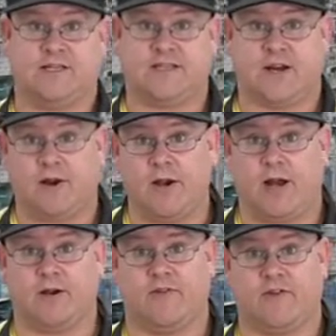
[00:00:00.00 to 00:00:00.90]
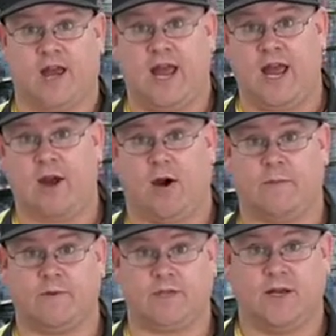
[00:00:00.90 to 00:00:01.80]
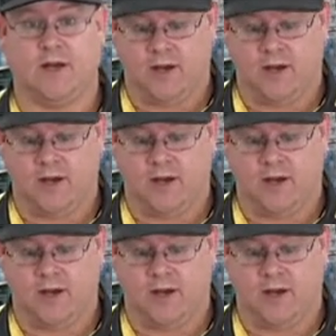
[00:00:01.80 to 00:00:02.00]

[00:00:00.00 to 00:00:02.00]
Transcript: the steering knuckles, the A-arms.